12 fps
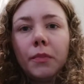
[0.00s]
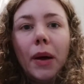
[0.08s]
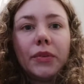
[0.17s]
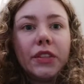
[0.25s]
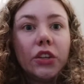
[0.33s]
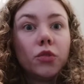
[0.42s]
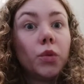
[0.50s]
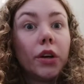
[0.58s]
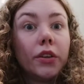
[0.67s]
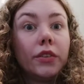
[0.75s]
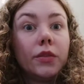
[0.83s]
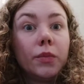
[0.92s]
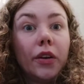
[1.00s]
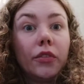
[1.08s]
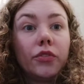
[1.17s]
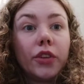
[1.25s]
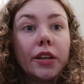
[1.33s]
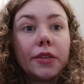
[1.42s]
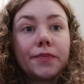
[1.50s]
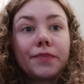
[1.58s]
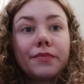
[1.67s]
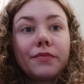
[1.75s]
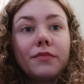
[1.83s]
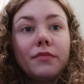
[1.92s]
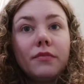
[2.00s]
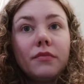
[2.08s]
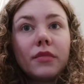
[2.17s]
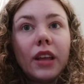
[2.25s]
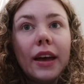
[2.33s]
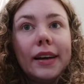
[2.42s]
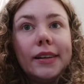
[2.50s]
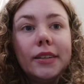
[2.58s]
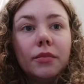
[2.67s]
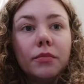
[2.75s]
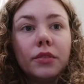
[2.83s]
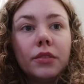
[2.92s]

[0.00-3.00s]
power station workers went on strike. I